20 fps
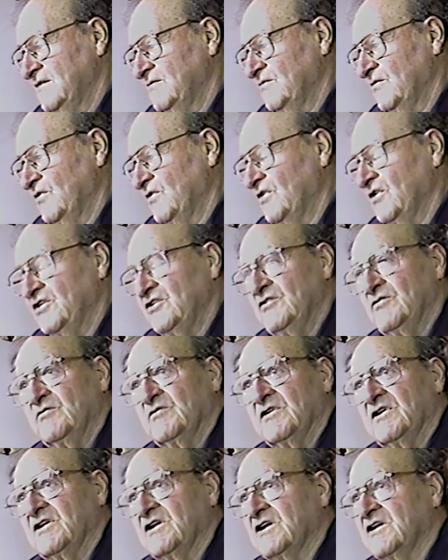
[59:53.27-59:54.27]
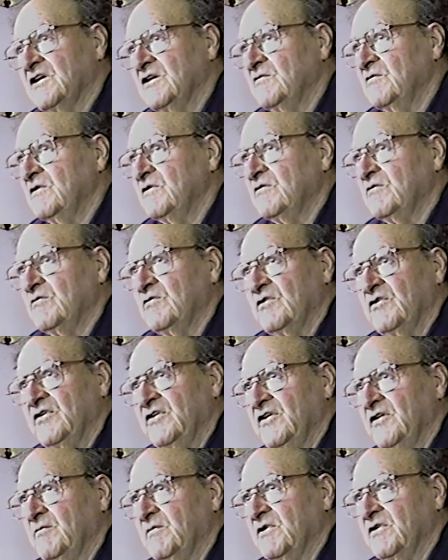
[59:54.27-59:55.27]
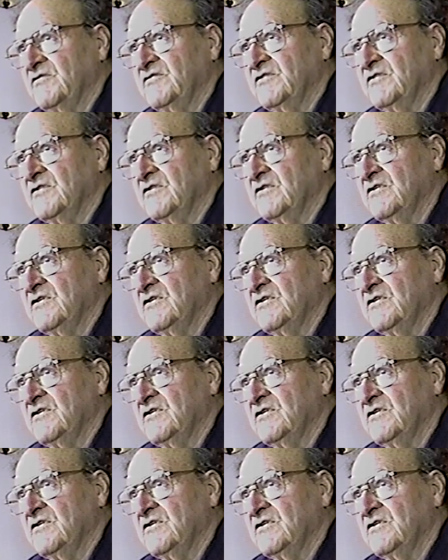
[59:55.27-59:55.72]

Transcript: boy, you were lucky, we were worried about you.